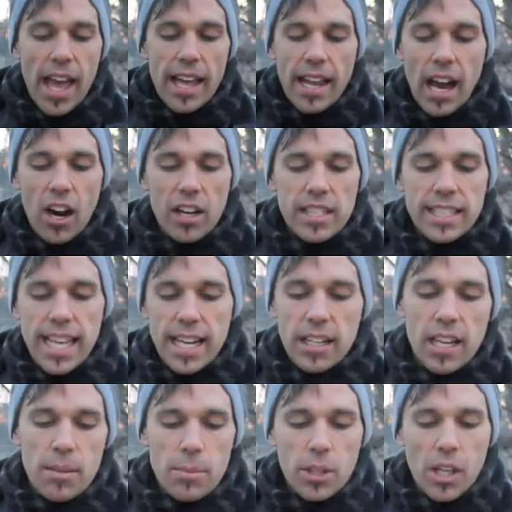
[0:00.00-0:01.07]
And our
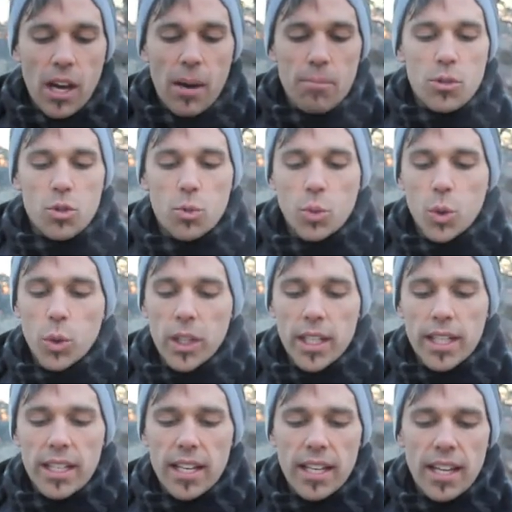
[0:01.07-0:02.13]
identity becomes
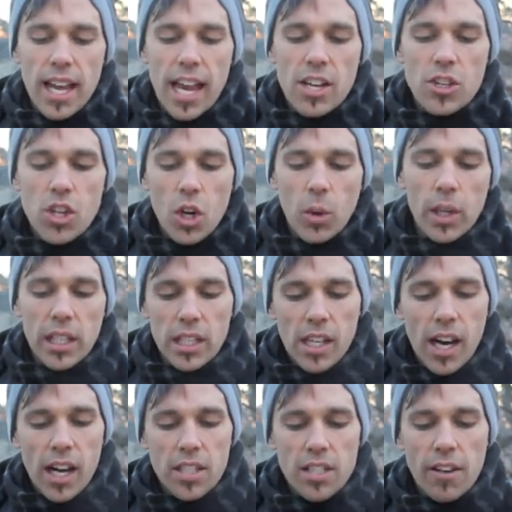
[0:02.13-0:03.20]
rooted and knowing
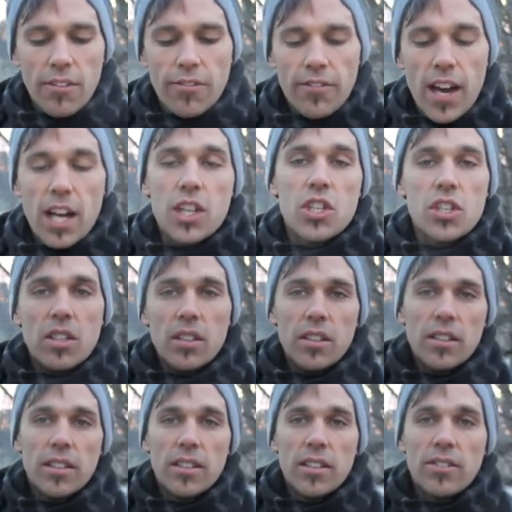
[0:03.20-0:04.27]
God's affection
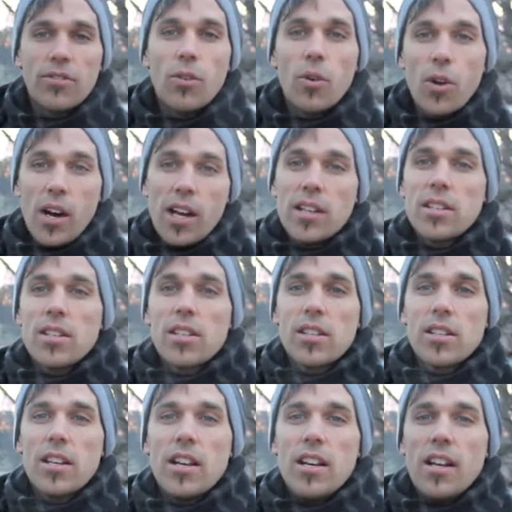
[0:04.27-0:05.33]
for
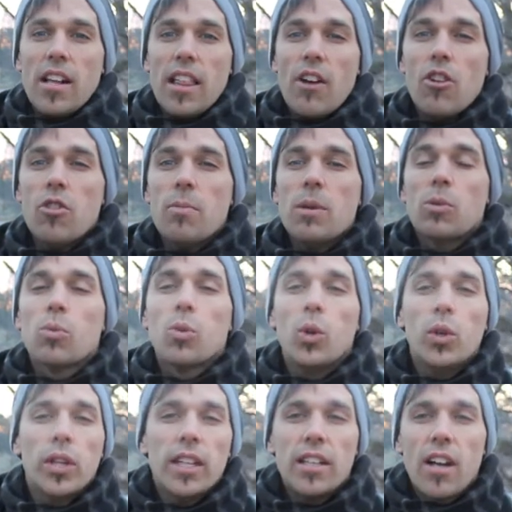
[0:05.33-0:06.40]
us. That would be
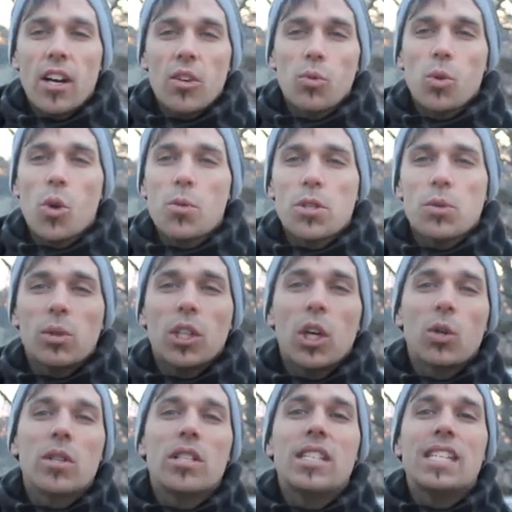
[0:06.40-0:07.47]
rooted, our roots would
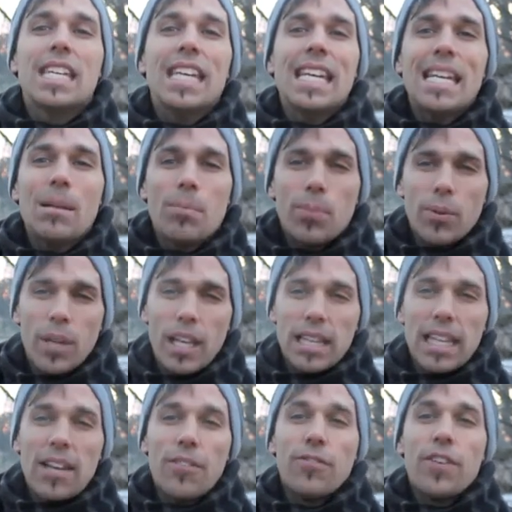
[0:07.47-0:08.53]
go deep
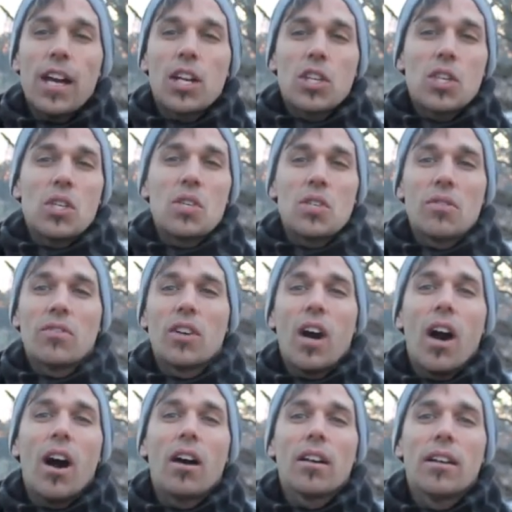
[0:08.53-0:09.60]
in the affections of God.